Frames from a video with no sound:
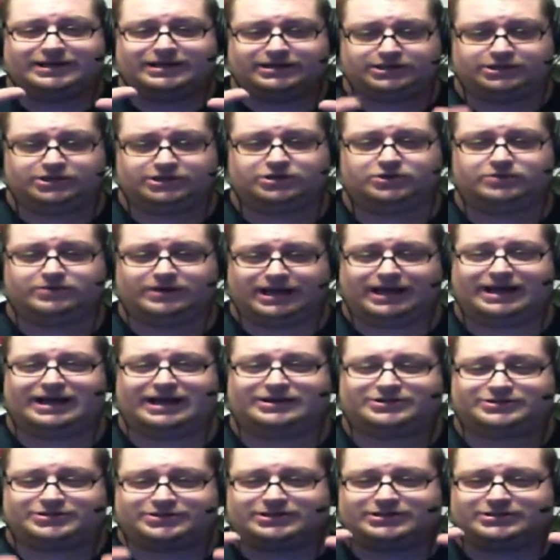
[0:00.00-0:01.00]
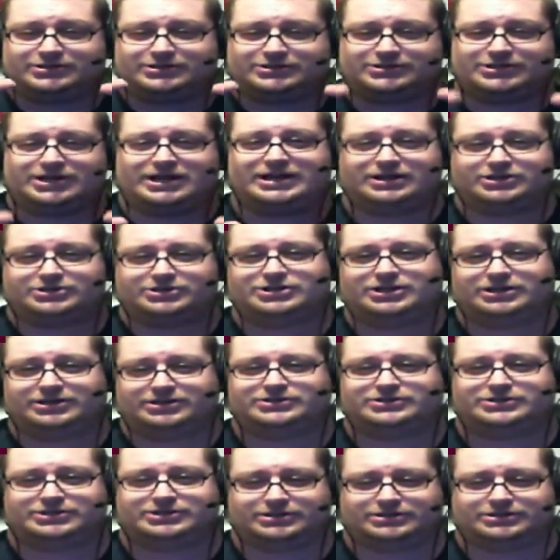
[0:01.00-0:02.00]
U.S. Sega
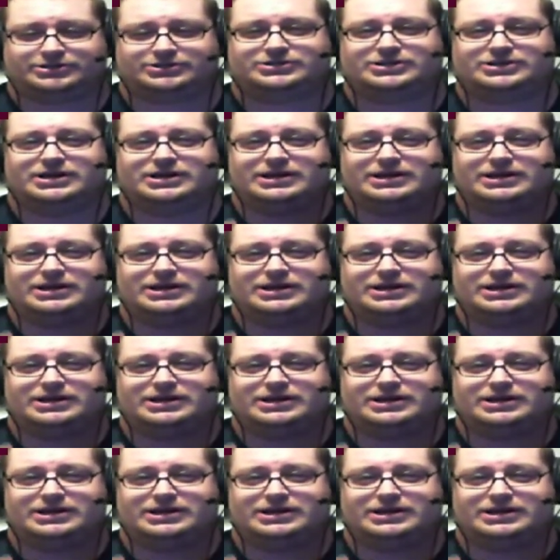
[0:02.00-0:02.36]
Genesis